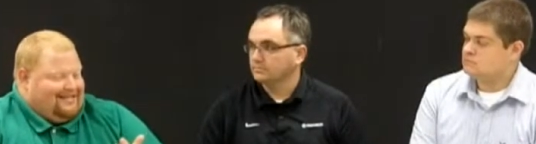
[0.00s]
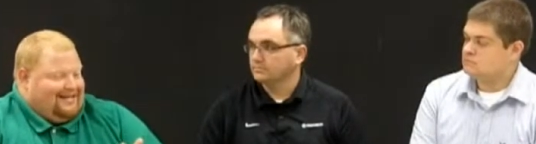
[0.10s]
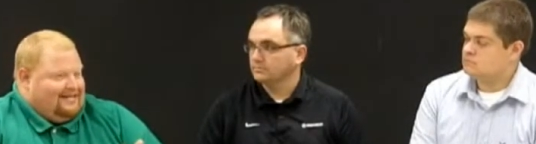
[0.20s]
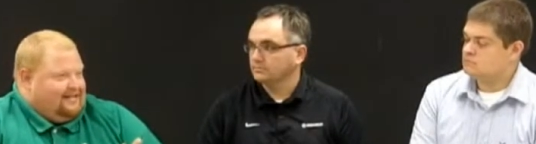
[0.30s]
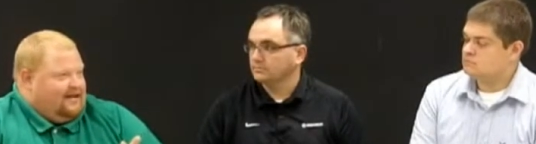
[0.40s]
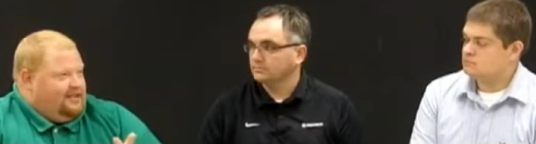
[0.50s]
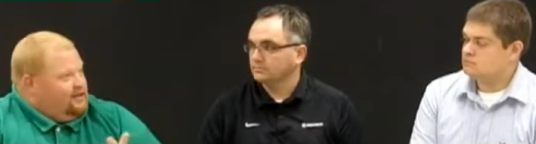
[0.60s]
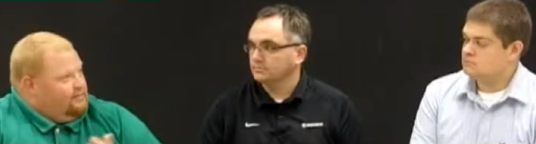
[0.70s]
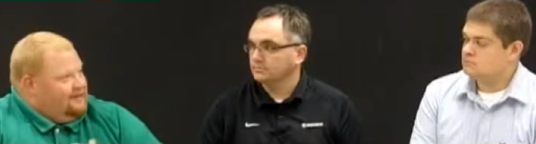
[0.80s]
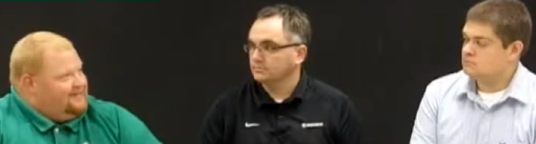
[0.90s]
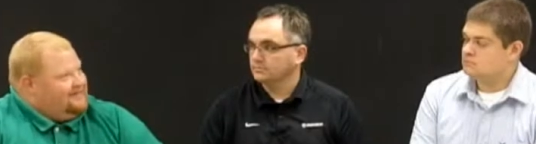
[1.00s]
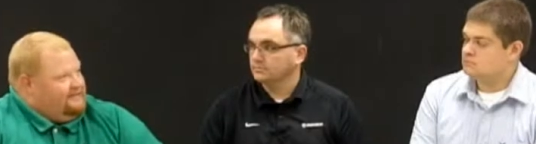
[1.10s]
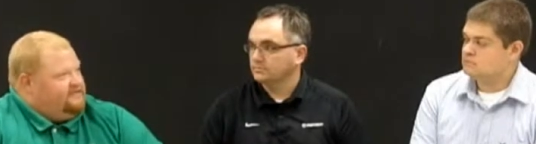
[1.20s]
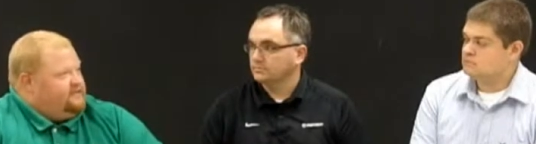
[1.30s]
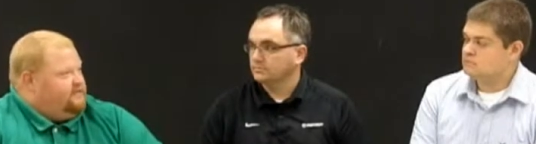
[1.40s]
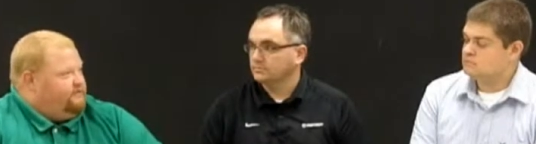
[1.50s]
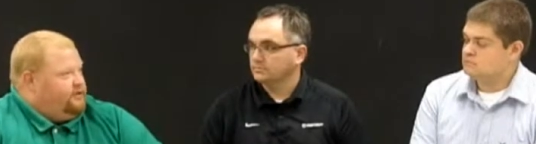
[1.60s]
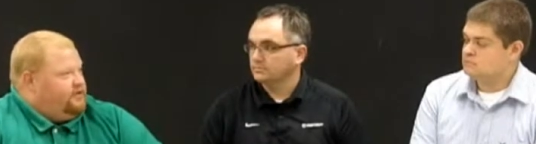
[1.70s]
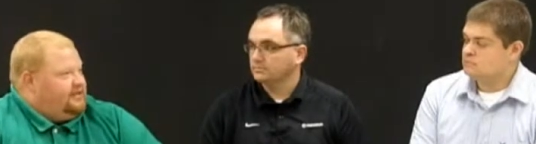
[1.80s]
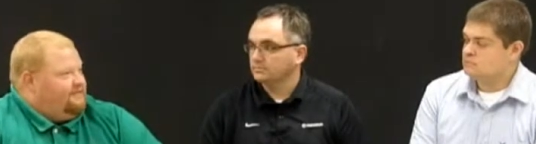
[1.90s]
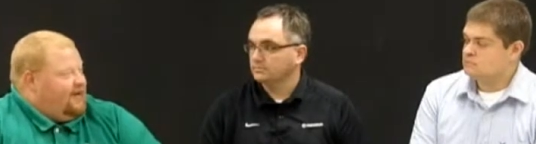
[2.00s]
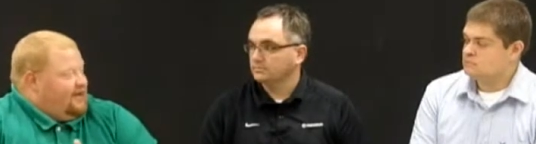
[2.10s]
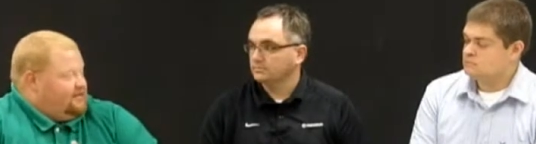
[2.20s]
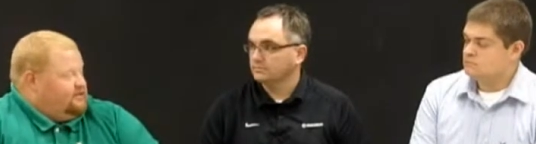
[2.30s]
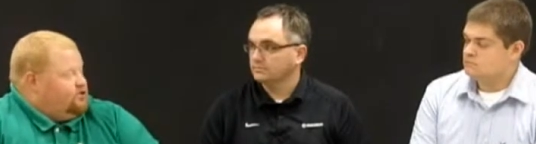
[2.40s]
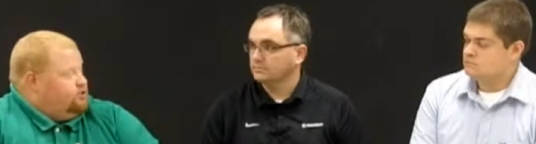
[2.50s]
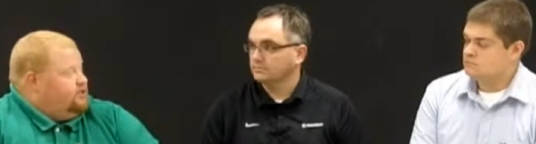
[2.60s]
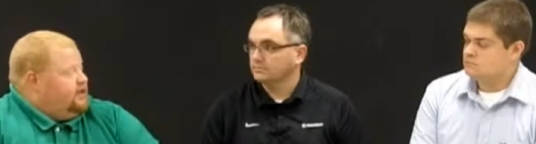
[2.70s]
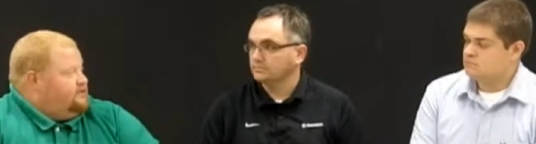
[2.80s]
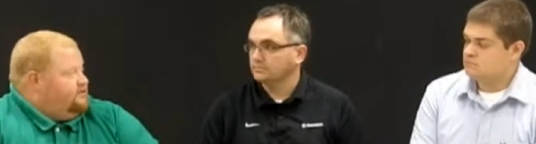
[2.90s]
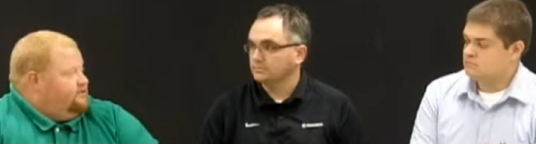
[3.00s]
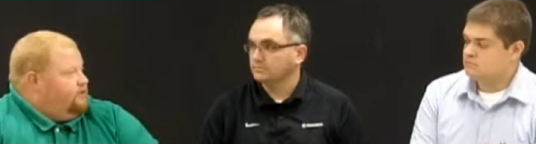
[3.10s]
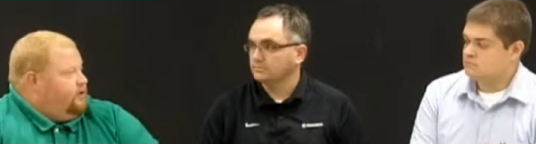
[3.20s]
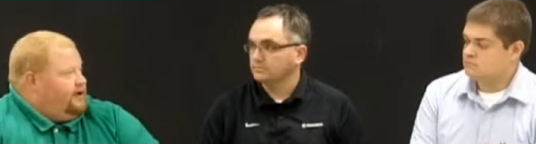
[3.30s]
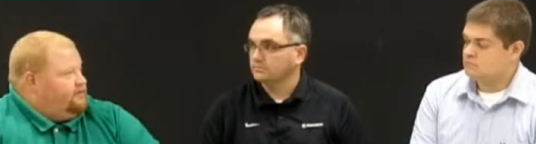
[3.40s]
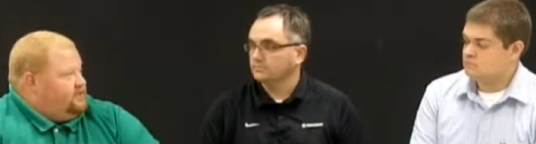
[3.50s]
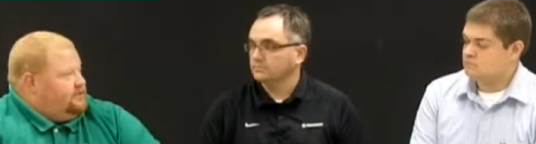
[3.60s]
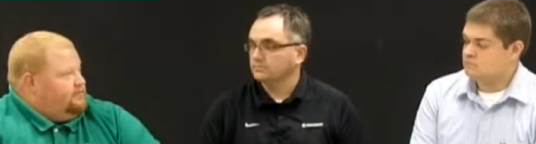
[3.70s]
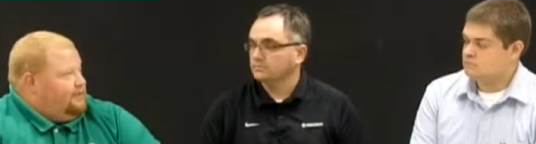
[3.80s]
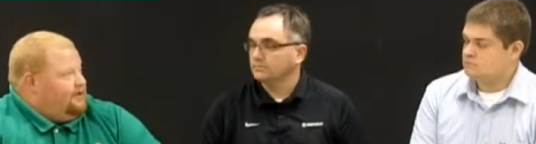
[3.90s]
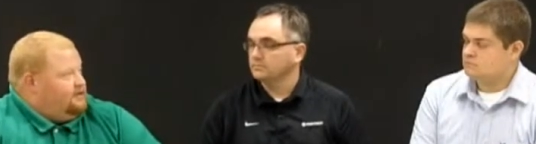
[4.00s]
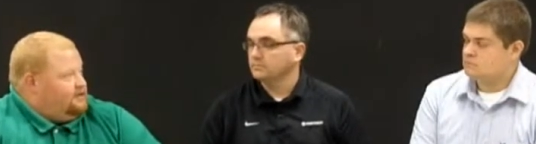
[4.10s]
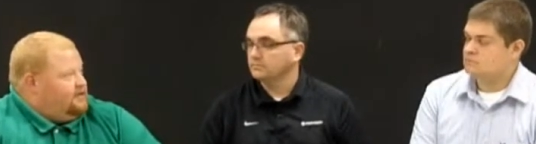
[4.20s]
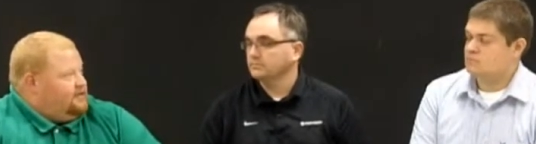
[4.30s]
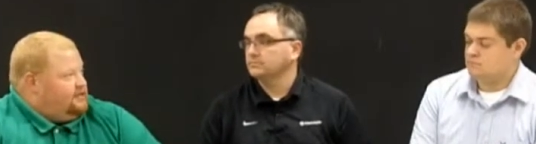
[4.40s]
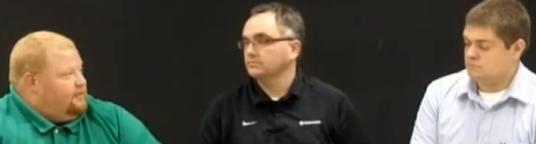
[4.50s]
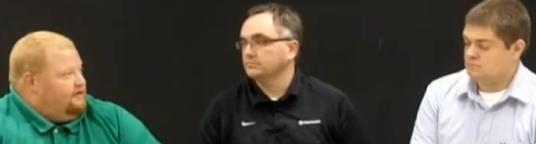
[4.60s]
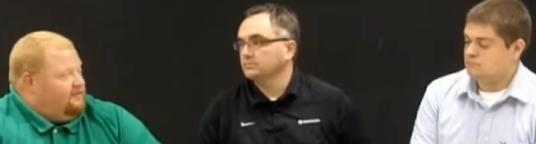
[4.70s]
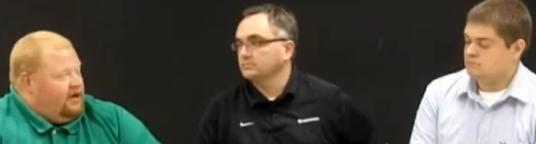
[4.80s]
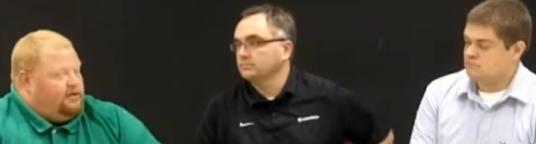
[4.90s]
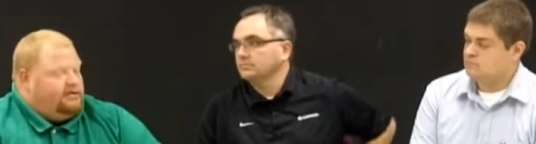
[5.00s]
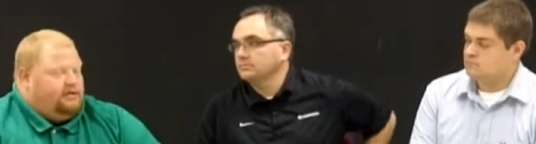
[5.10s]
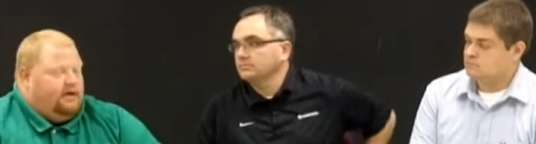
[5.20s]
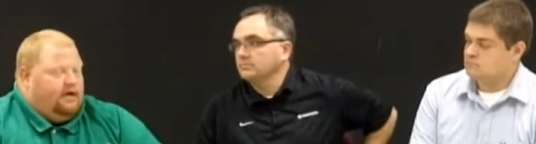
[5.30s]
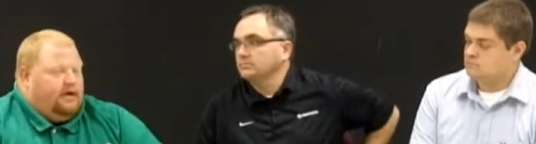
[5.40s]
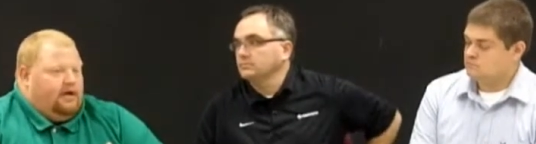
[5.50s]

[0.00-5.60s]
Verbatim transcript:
Speaker 1: I said it's, I think, the best defensive front they've had since 2004, and that was a team that made it to the state semifinals.